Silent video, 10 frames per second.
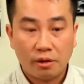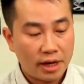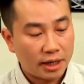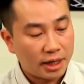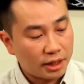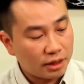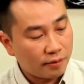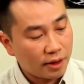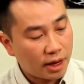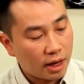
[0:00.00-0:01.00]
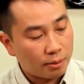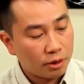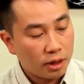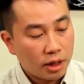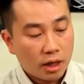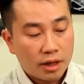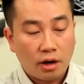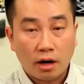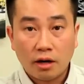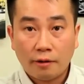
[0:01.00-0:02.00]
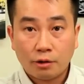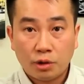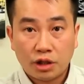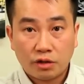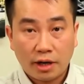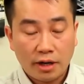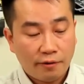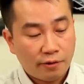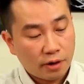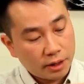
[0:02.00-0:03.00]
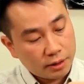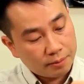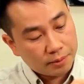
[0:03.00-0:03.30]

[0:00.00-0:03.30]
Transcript: orientation of the camera. The on and off switch is right in the front.